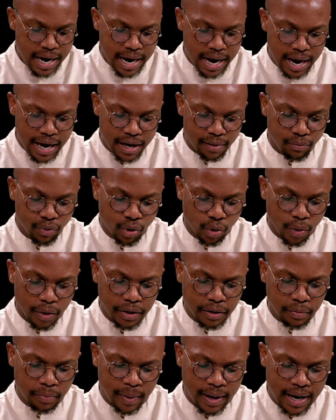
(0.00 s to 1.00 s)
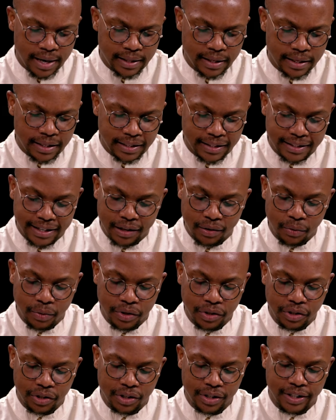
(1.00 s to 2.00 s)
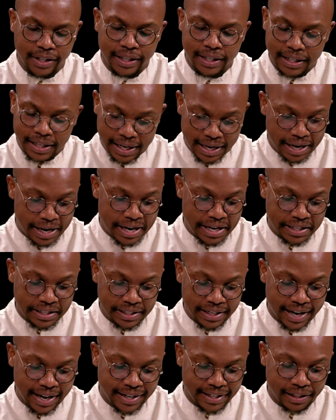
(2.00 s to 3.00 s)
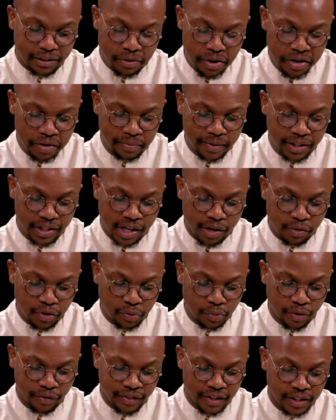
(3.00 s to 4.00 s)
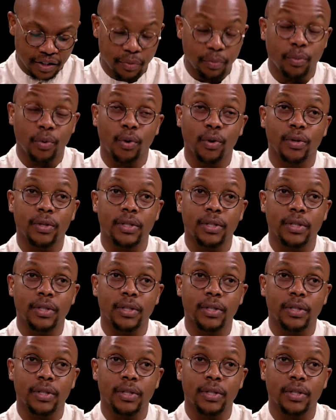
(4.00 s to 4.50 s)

I am joined by the distinguished, kind, and incredibly generous Professor Paul